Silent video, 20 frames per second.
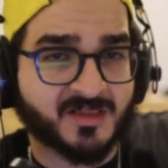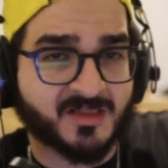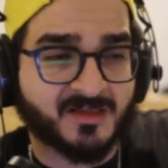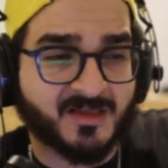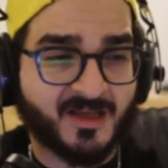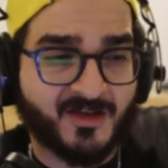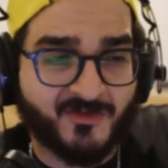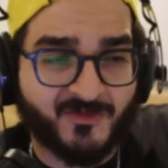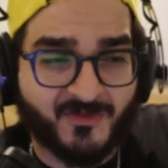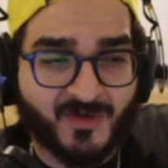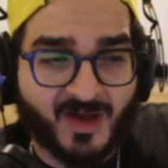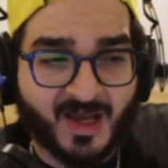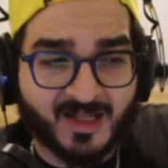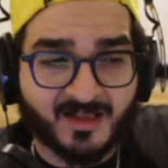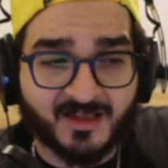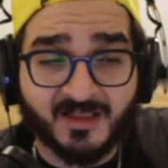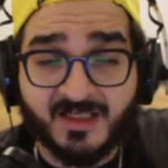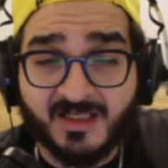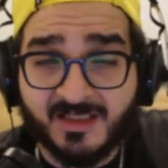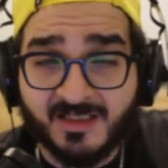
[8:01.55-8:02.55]
If at
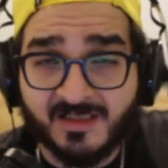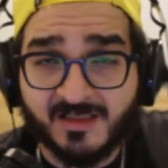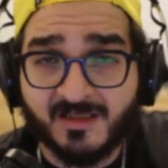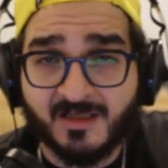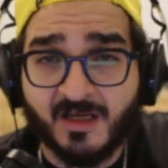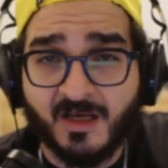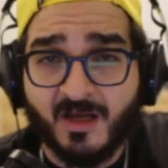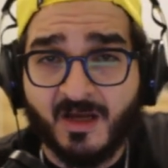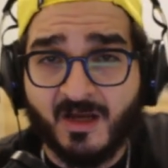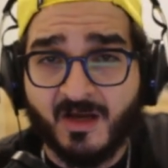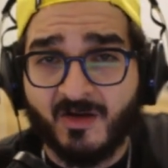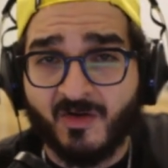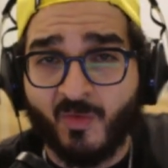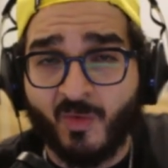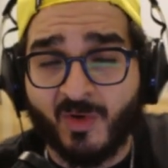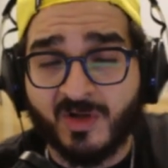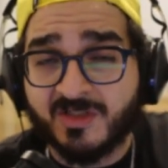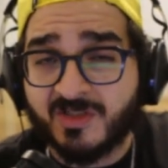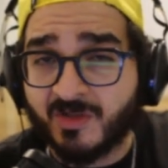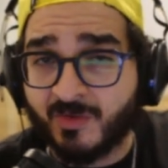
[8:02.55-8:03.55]
least
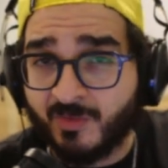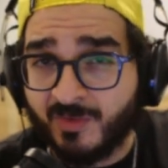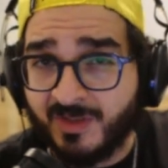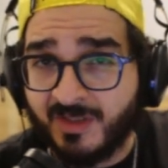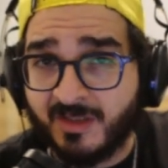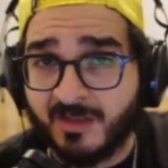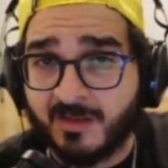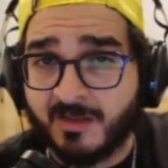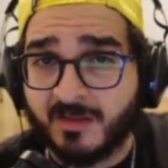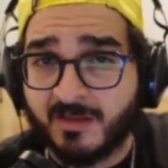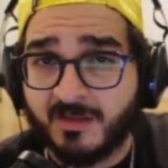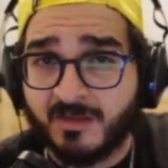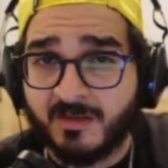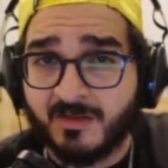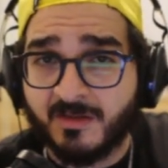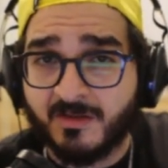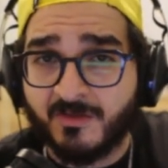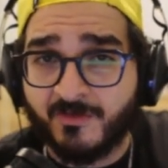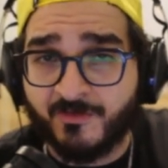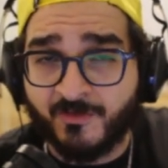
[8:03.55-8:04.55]
once a week
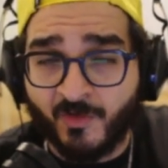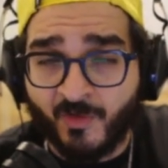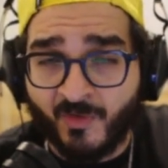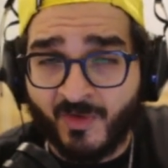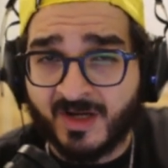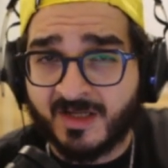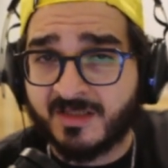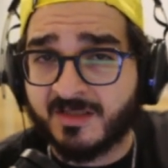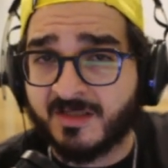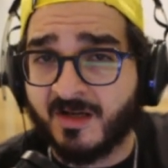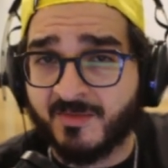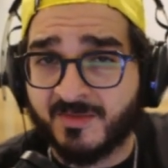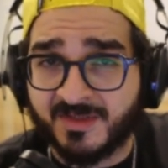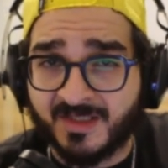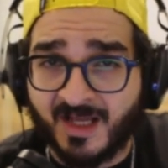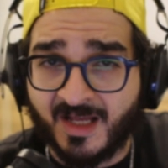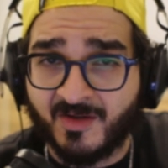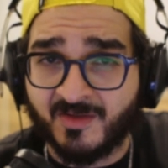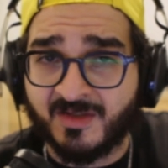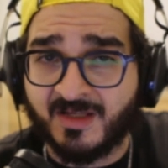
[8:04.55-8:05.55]
Forex comes
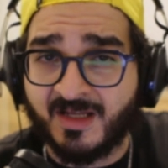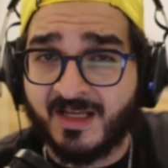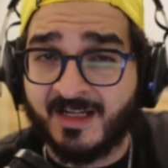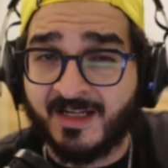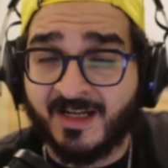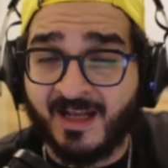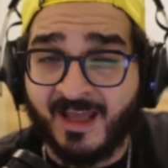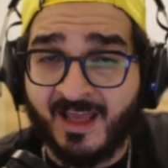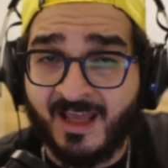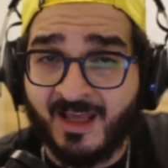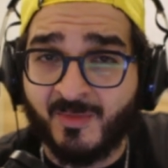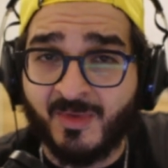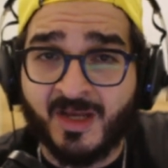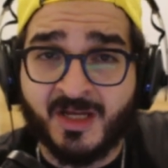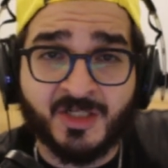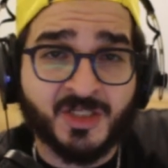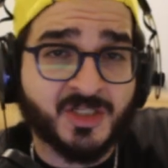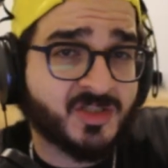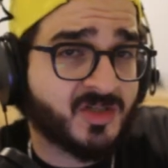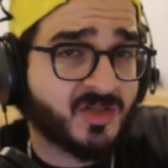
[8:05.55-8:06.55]
out in an A M A just
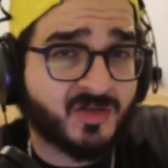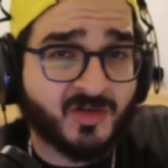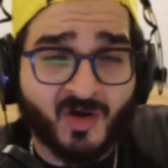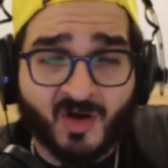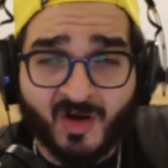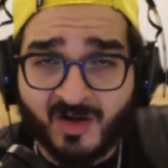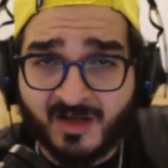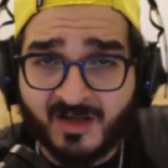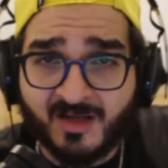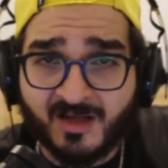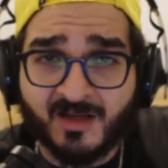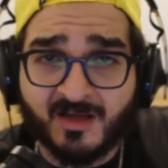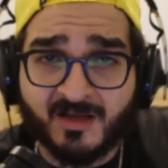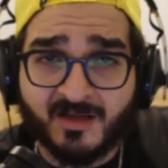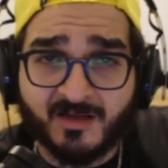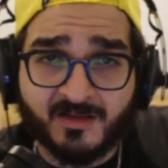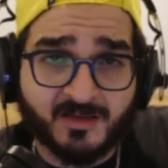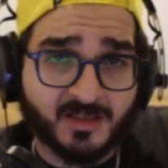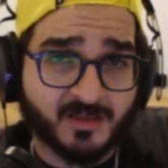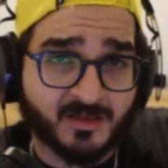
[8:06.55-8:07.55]
to talk
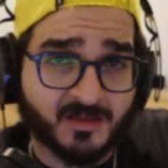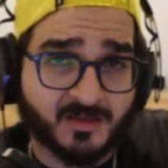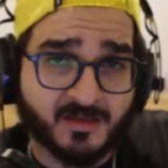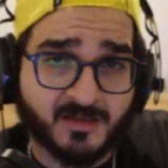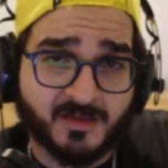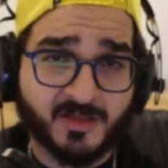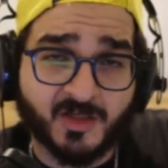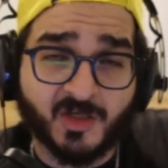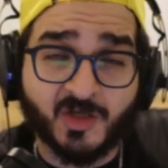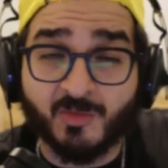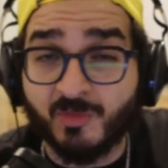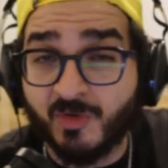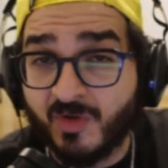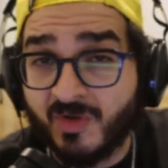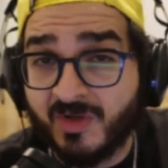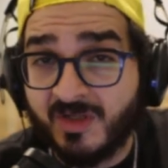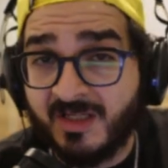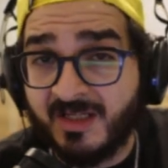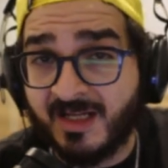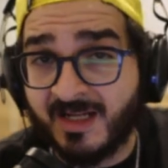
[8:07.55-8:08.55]
to the community
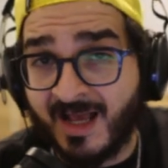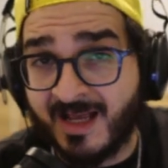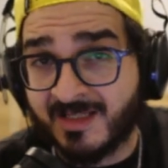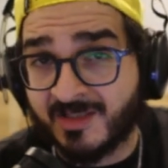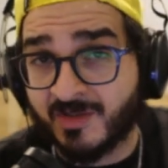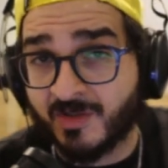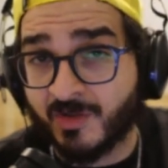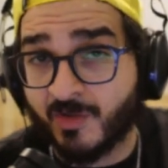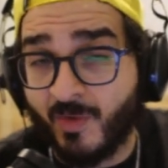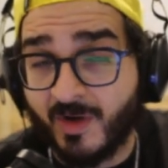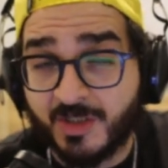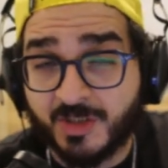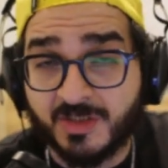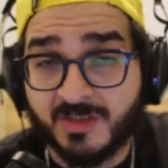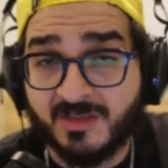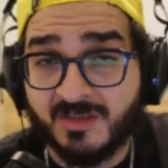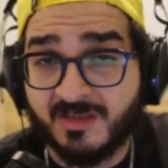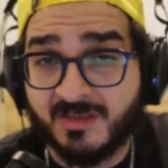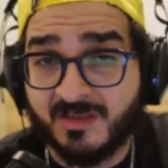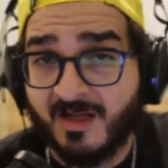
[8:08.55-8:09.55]
and answer questions,